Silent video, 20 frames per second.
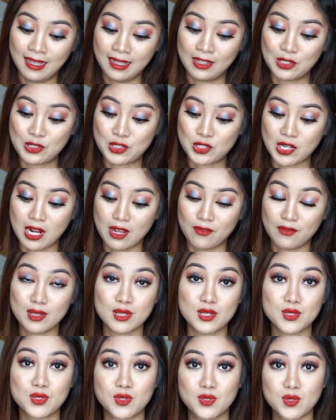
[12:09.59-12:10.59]
the travel
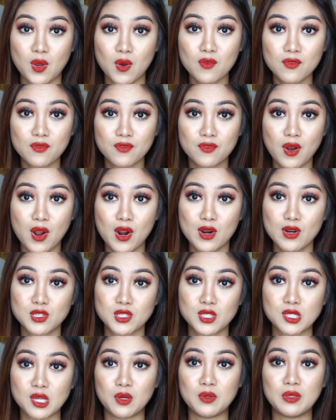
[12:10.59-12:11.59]
is so far,
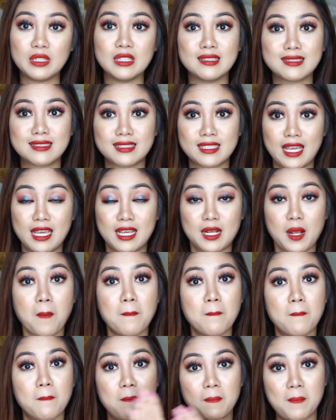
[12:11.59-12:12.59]
so it'll take a
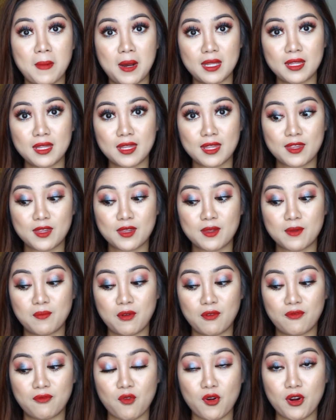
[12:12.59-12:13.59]
month
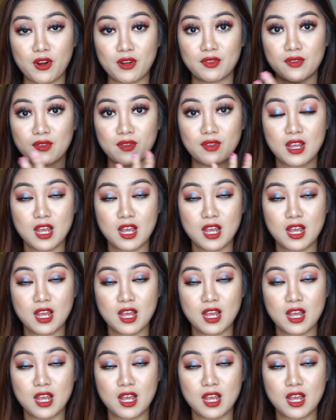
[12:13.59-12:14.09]
before